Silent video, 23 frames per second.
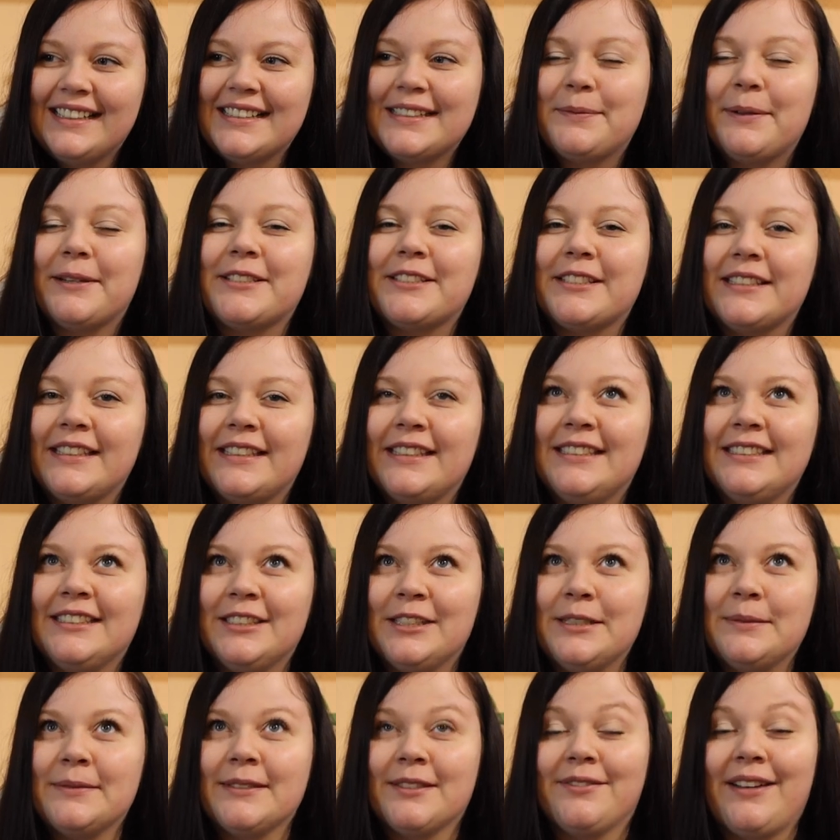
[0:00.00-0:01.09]
especially in
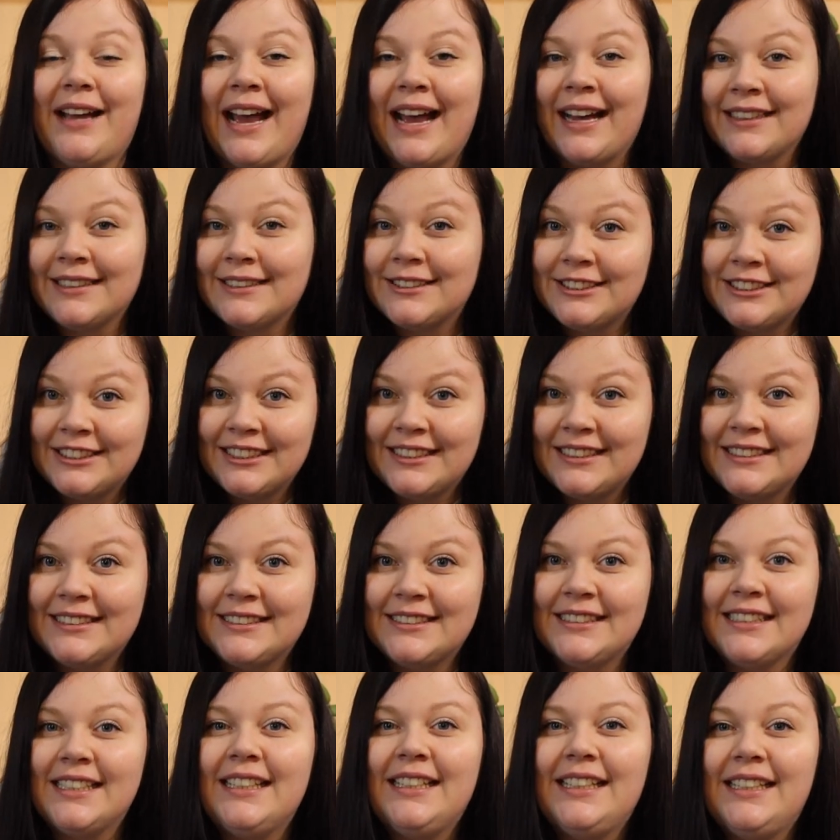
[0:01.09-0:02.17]
terms of
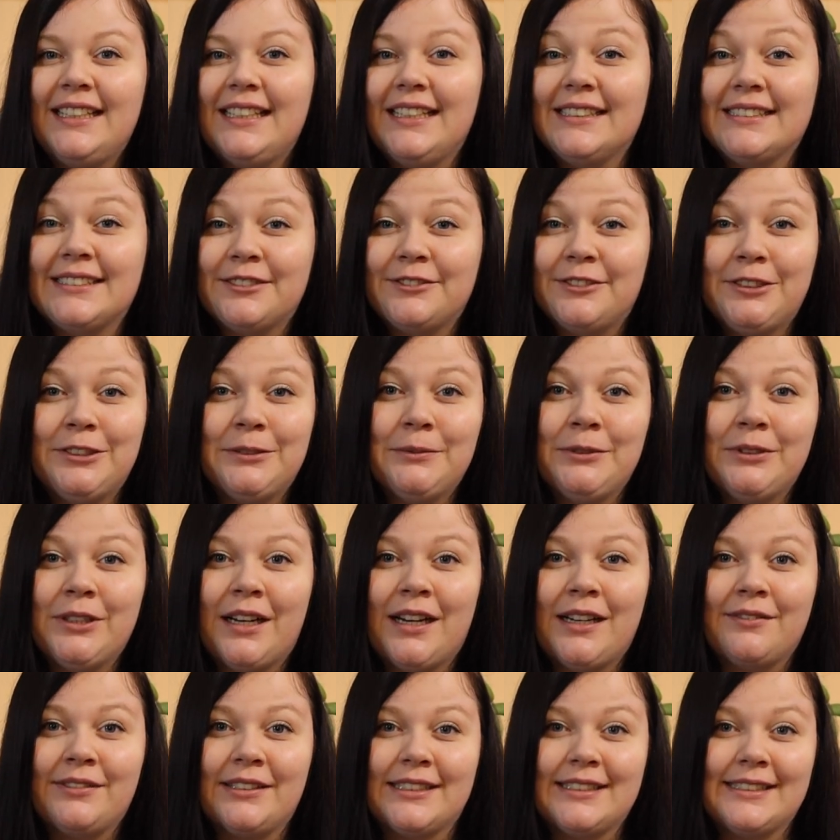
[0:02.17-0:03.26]
allergies. It's a room you
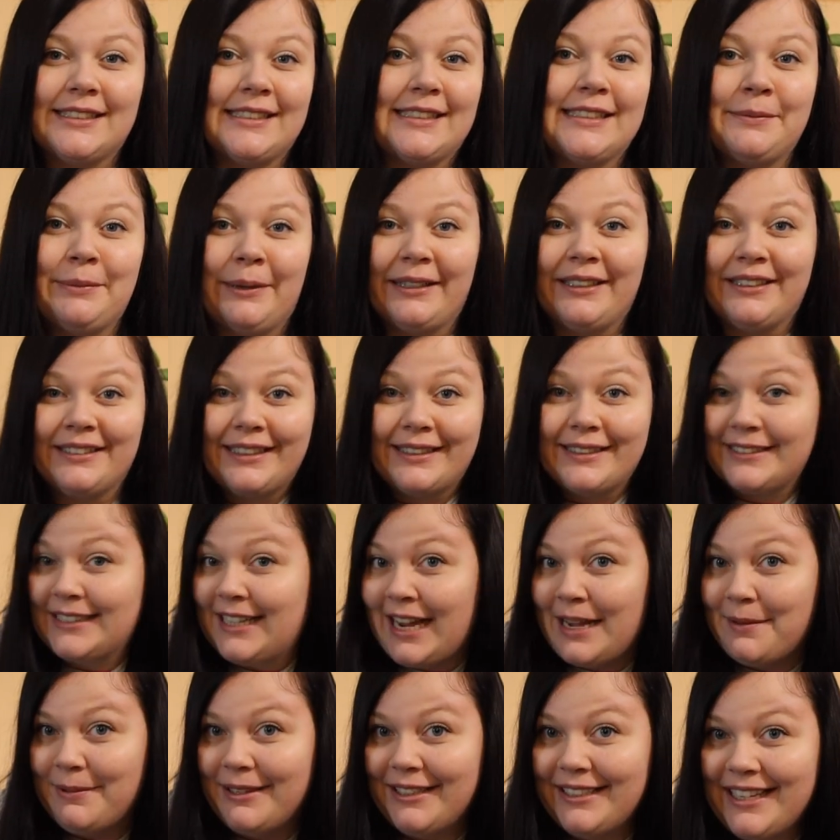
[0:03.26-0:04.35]
obviously spend a lot of
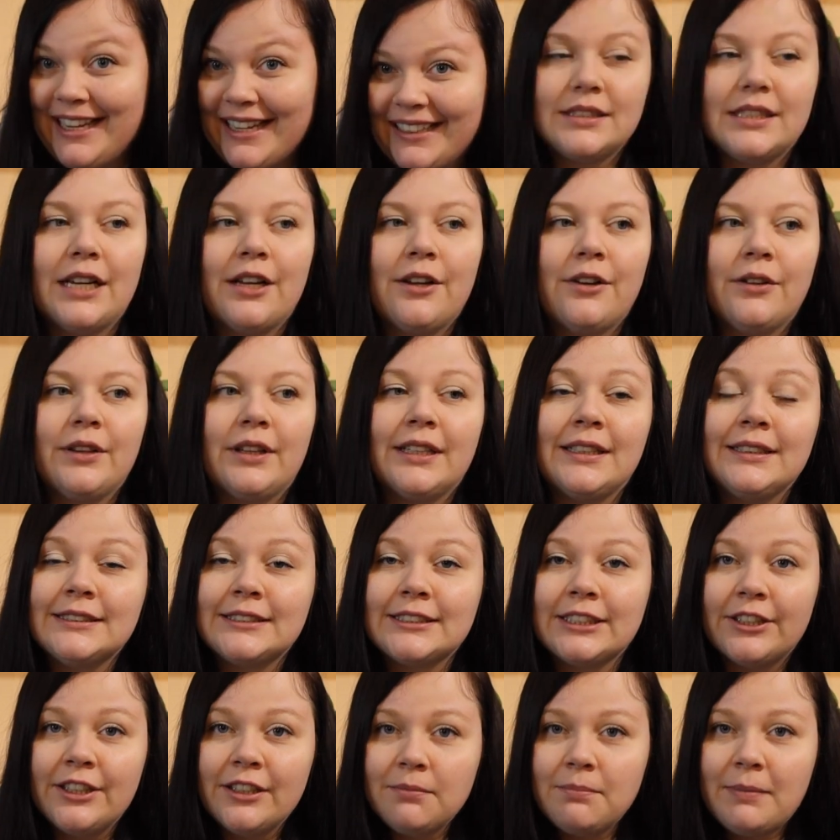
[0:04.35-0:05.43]
time in. So the
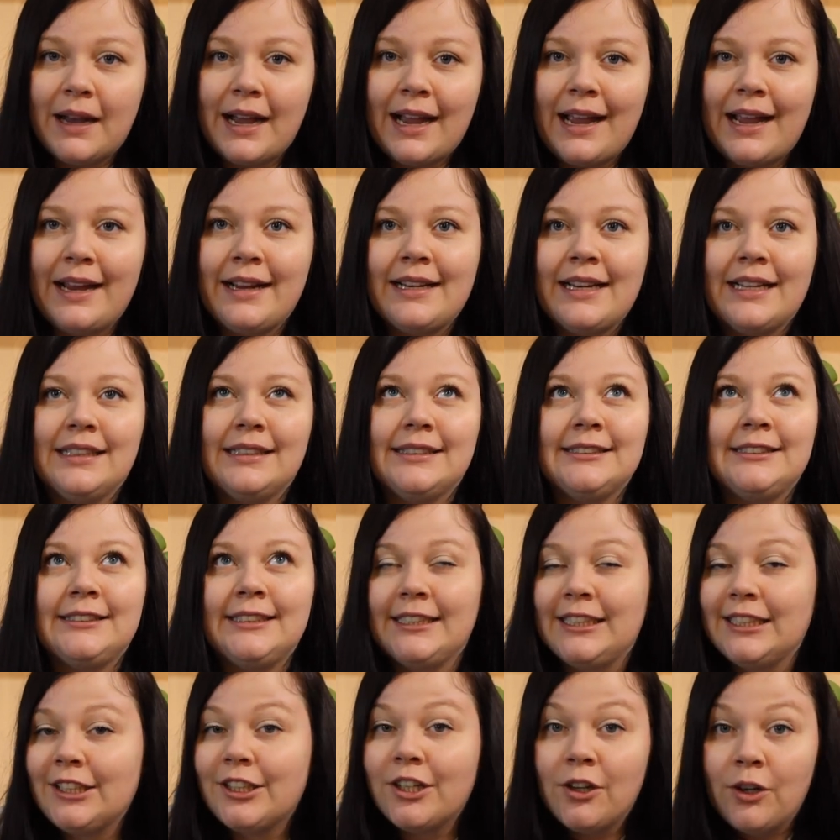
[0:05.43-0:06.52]
concern of mine
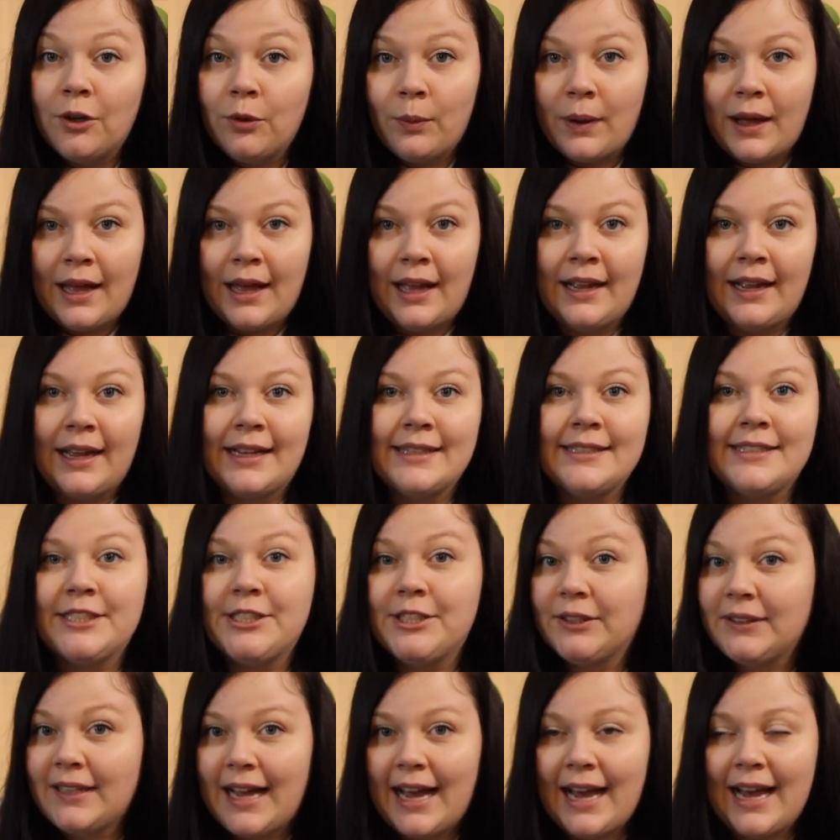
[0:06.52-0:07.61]
didn't go away. I
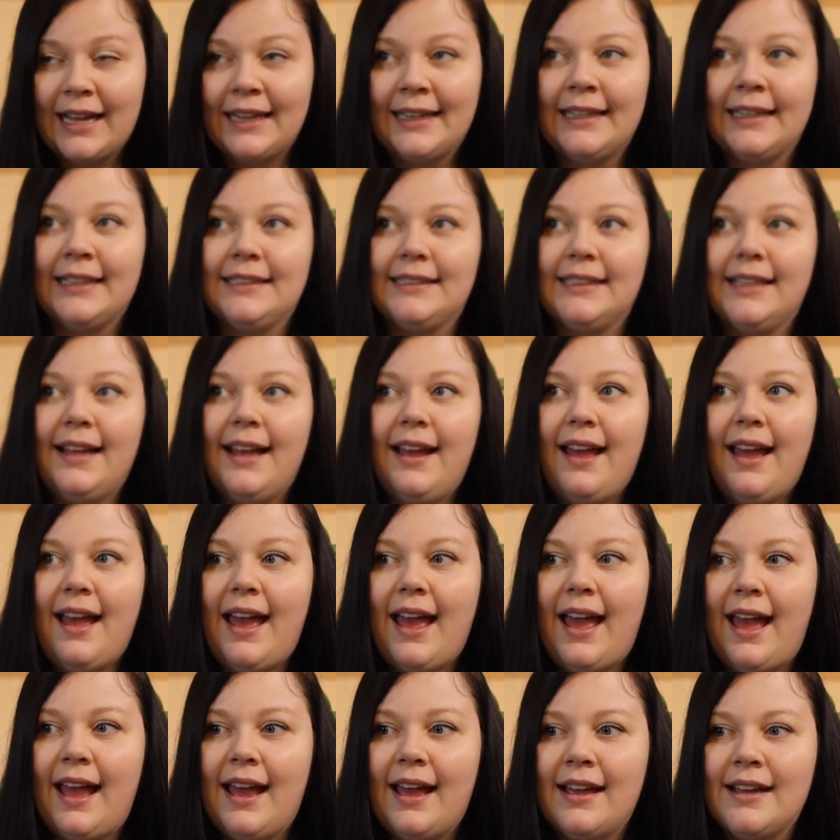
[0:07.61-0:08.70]
still had it,
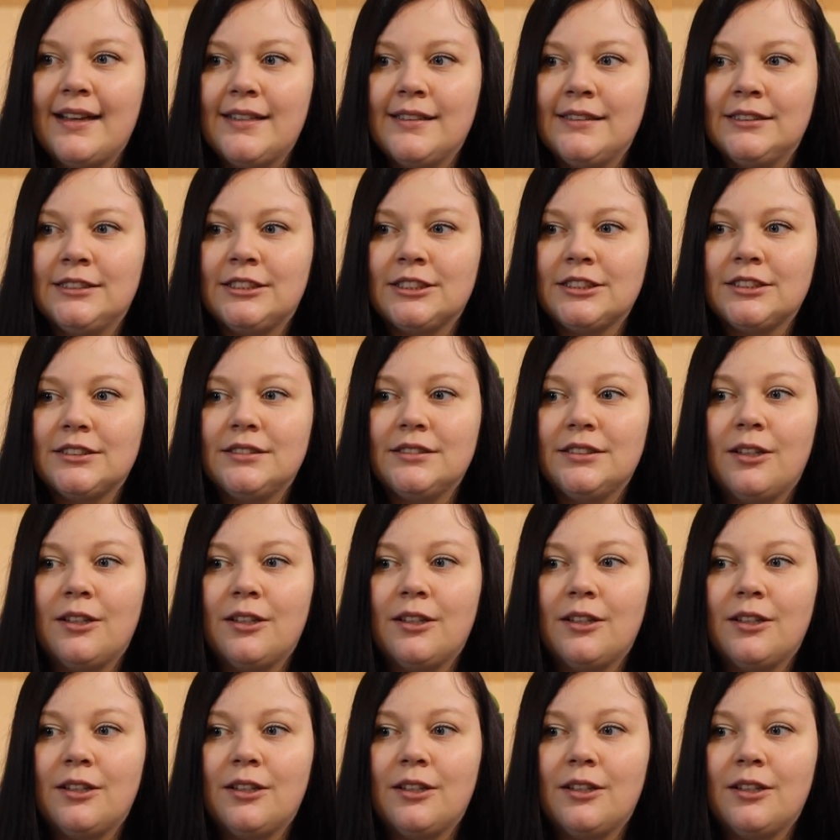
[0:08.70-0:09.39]
and